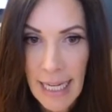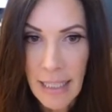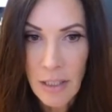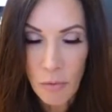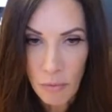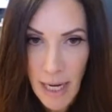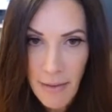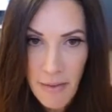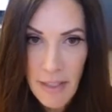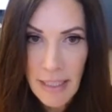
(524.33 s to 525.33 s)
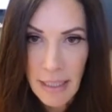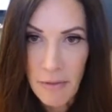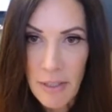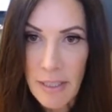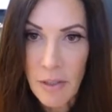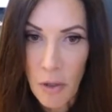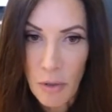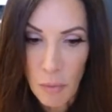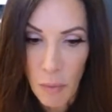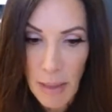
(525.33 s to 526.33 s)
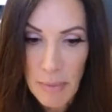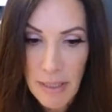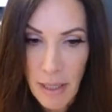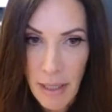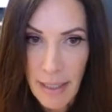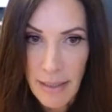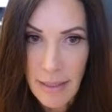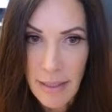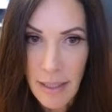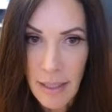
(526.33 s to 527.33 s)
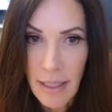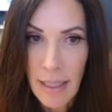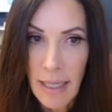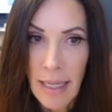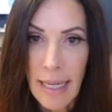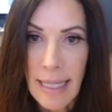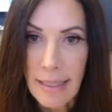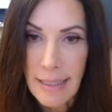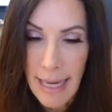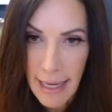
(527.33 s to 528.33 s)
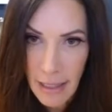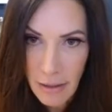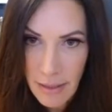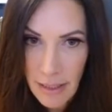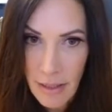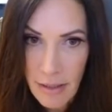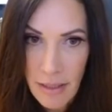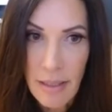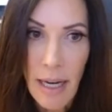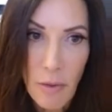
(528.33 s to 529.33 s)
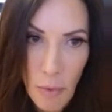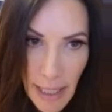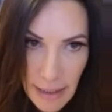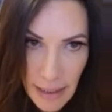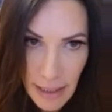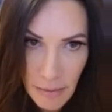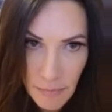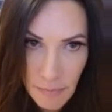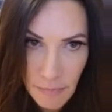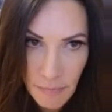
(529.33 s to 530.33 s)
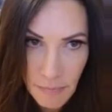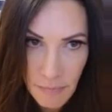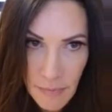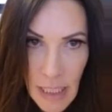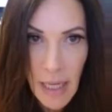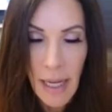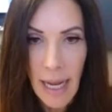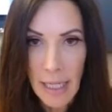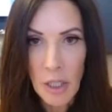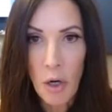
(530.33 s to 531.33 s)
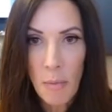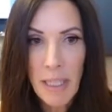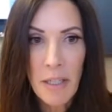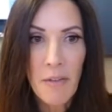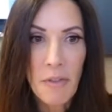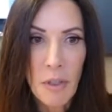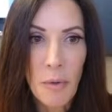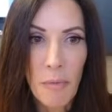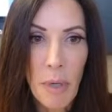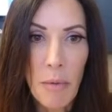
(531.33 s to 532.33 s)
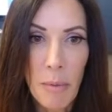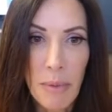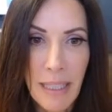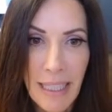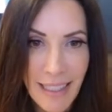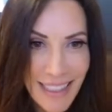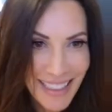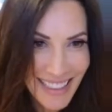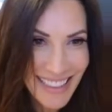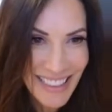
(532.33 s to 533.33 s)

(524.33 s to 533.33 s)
And rather than give us those websites, it tells us directly. I know many of you have probably